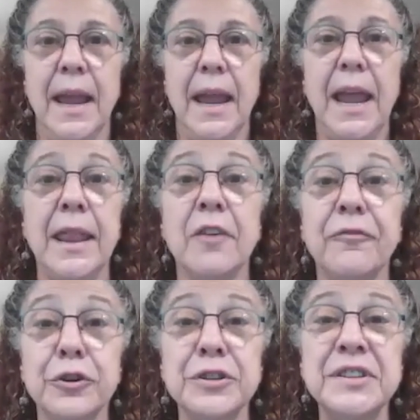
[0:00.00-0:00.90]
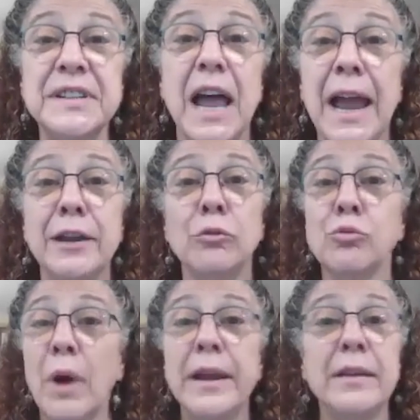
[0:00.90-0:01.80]
And the first title
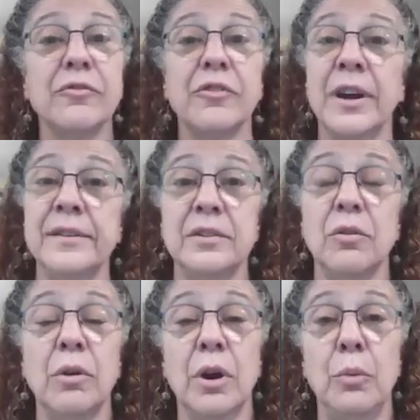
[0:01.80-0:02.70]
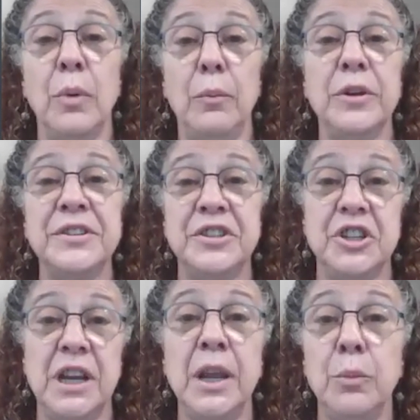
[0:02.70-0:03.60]
right in front of the door was
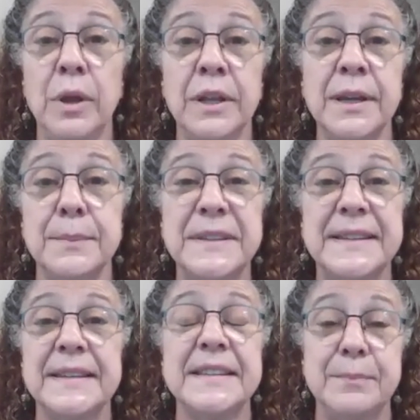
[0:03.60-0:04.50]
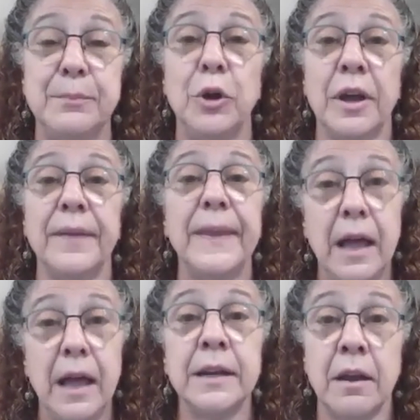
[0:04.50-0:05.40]
Jeannie Williamson's book,
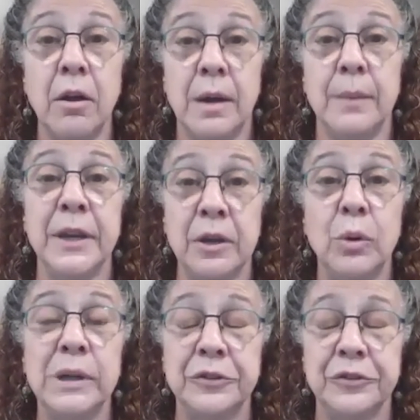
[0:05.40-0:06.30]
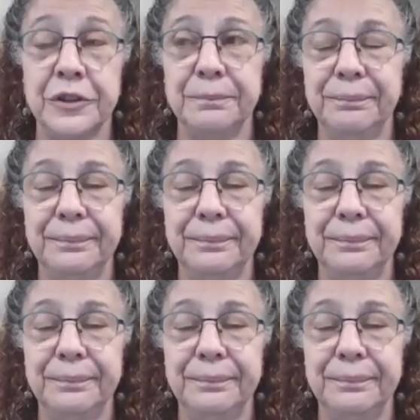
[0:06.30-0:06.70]
The Uncommon Quilter.